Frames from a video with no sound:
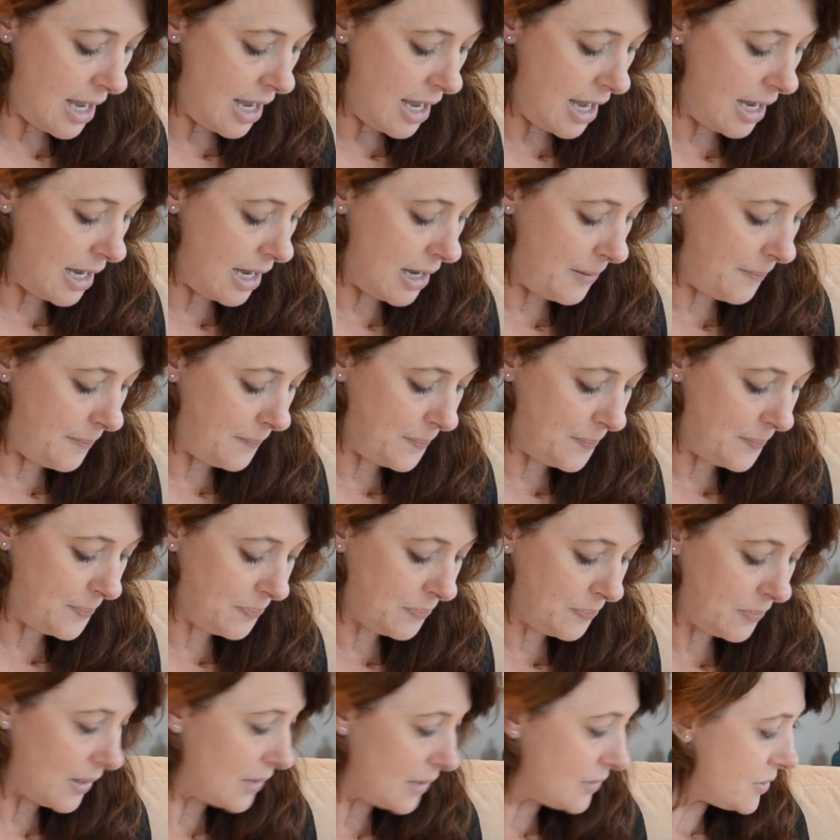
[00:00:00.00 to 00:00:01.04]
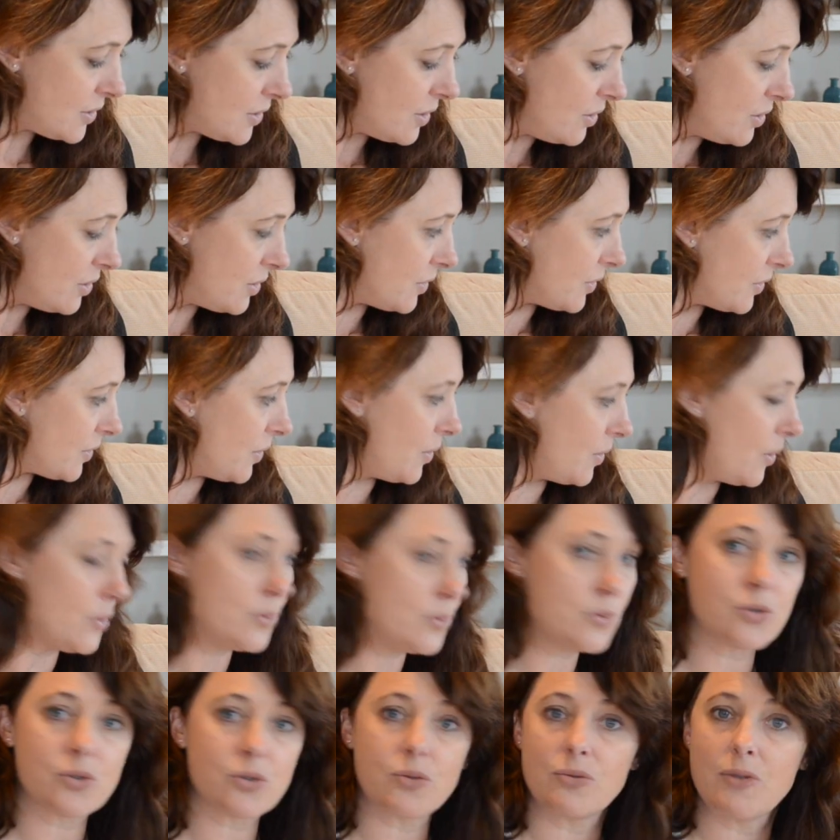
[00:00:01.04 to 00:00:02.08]
So
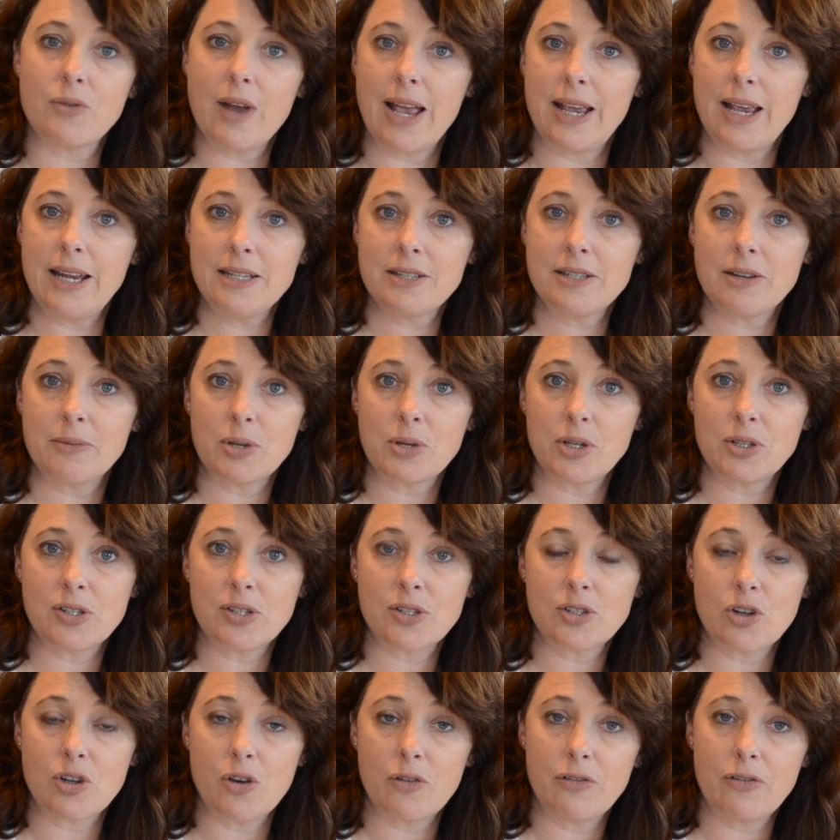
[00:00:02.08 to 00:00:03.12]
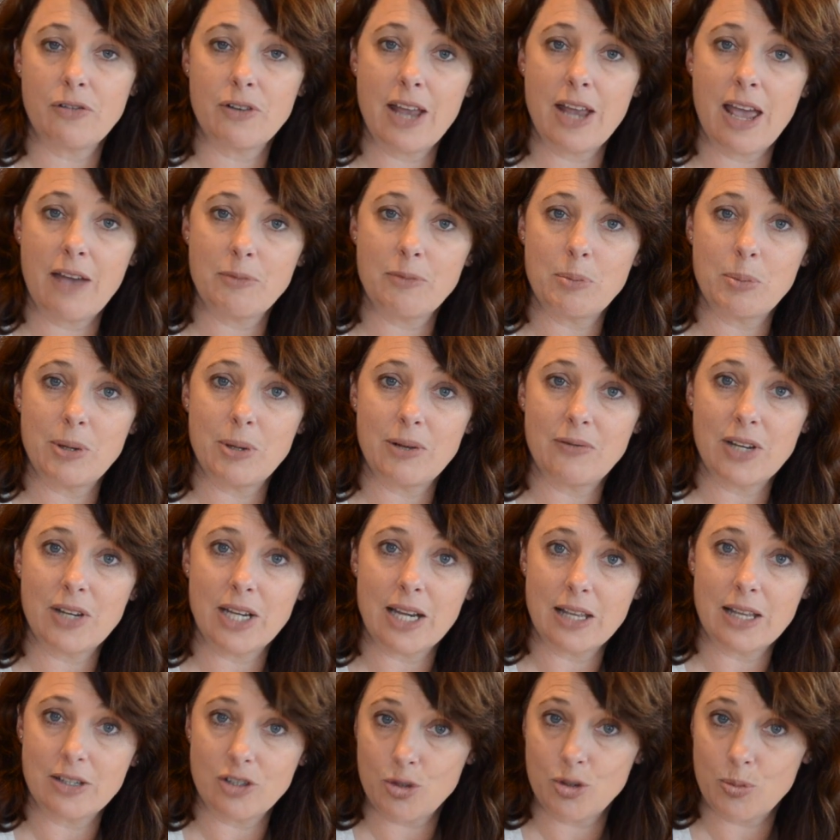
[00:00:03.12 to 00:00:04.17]
all's great. I'm going to stop and have a bit of a
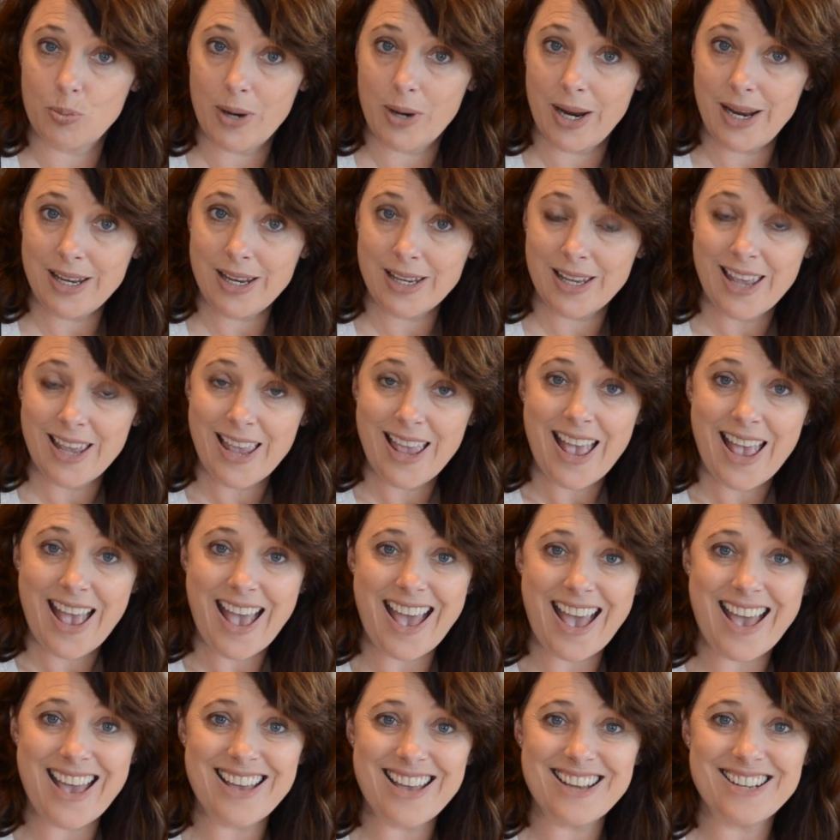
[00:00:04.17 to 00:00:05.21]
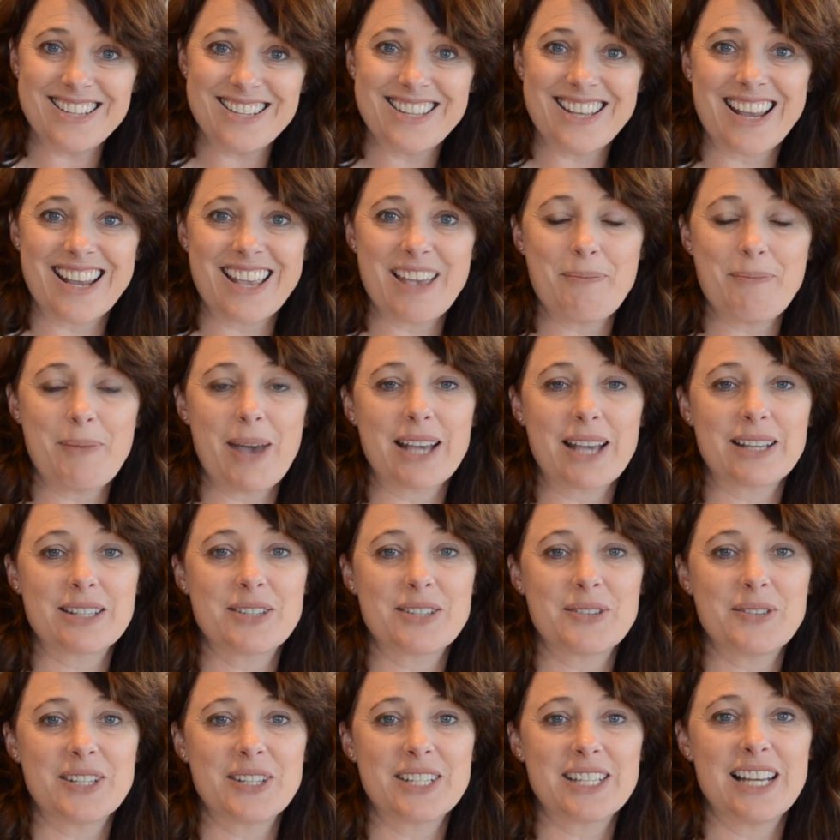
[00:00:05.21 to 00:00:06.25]
lunch break and then get back
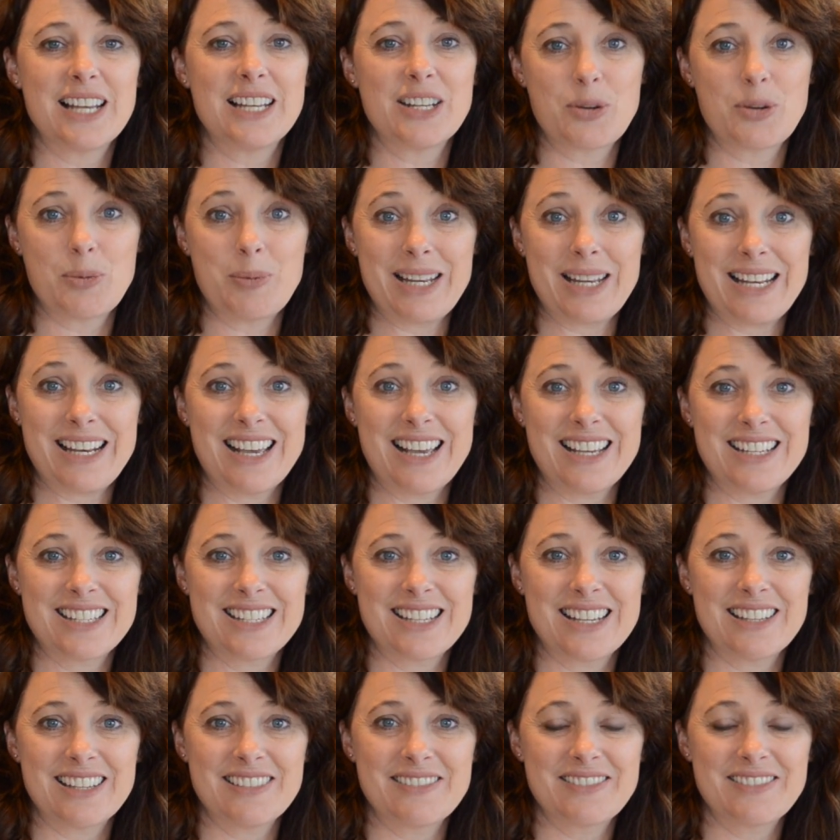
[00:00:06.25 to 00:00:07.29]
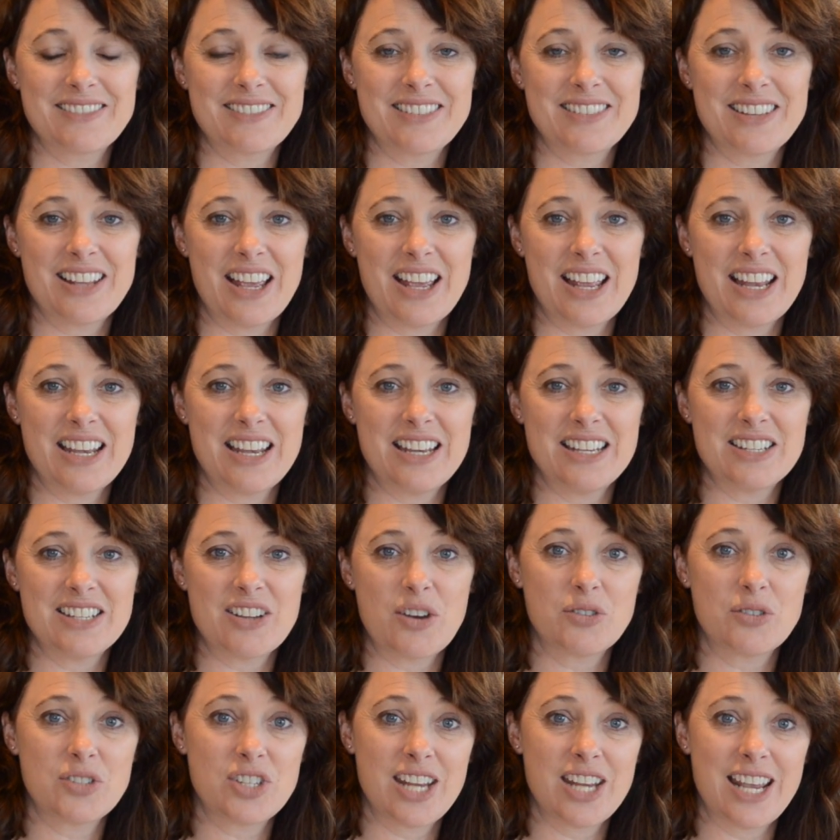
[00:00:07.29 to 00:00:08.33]
to it a little bit later. And
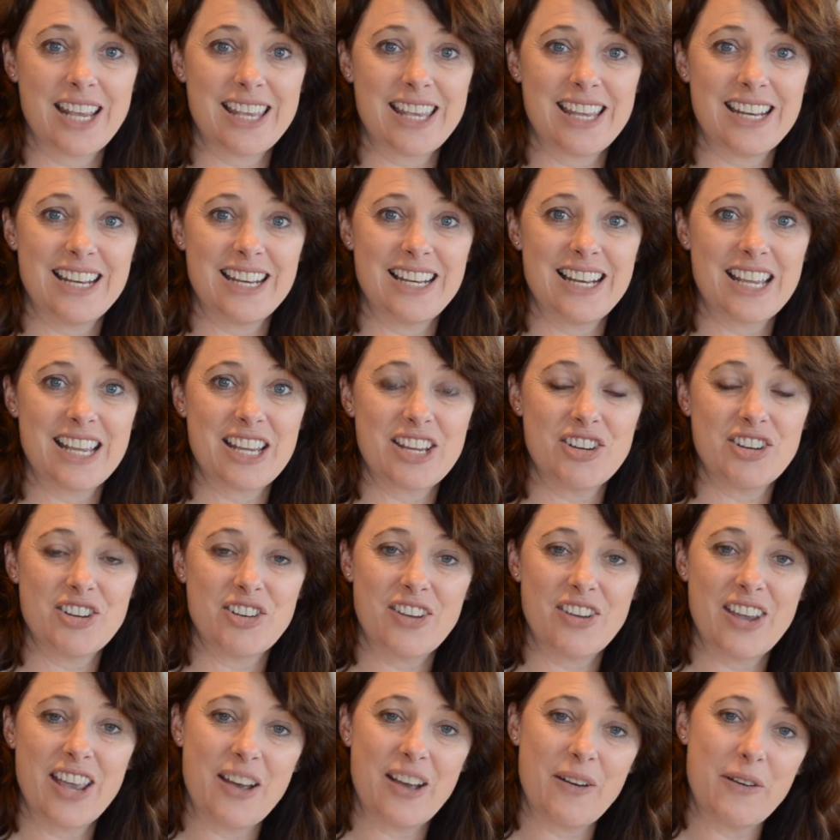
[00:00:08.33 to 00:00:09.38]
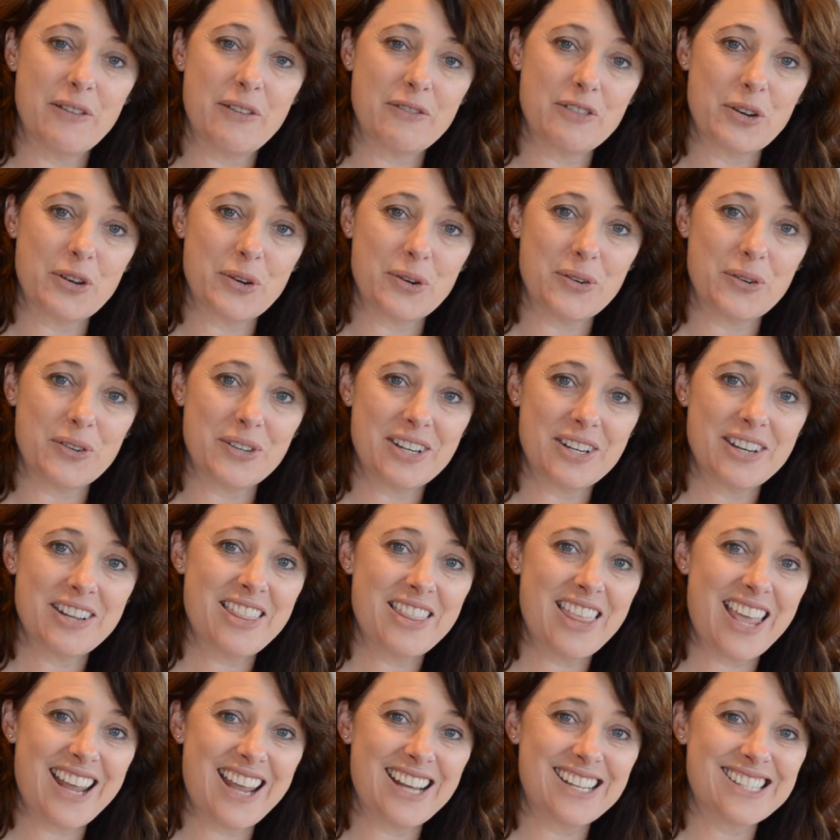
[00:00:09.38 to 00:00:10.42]
I'll check in and let you know how I've got on.
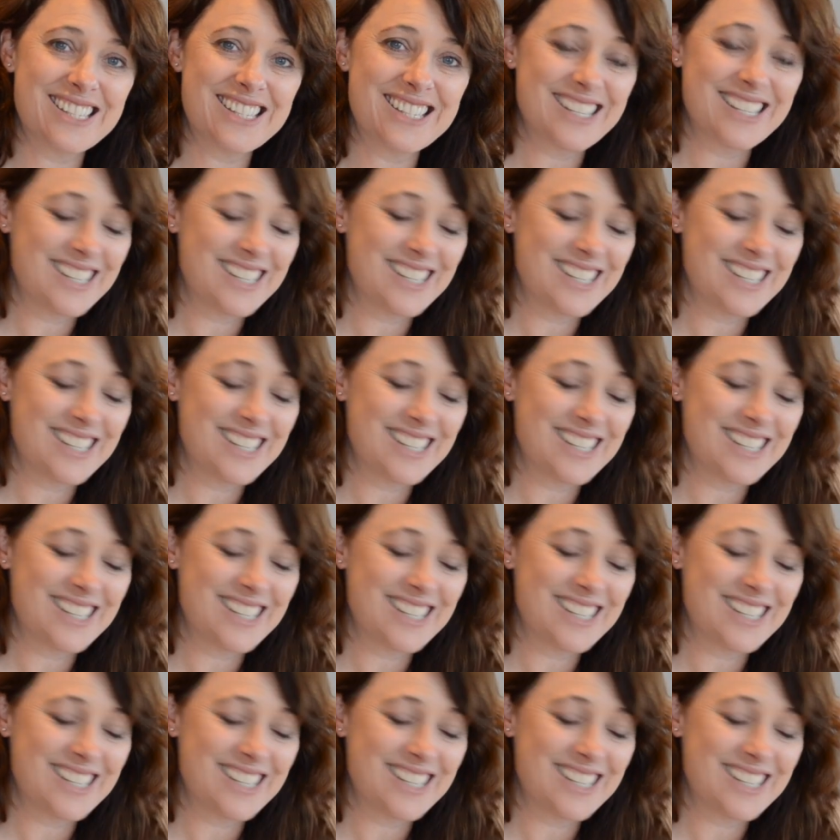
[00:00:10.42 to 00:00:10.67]
Thanks.